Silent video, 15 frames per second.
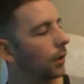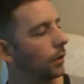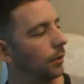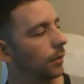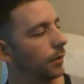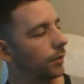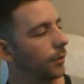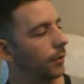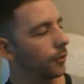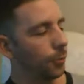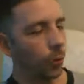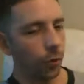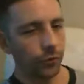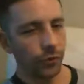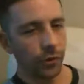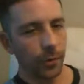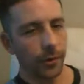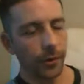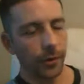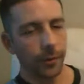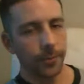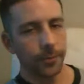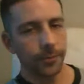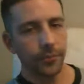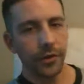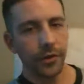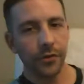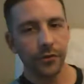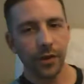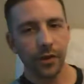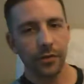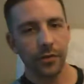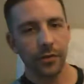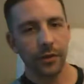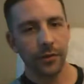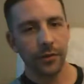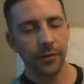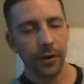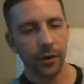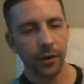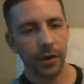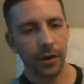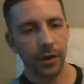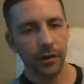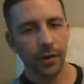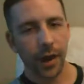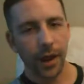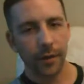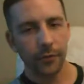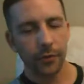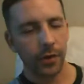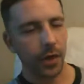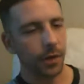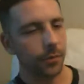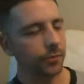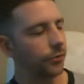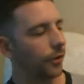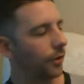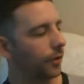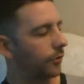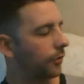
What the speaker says: This portion up here is at the very end after game 6.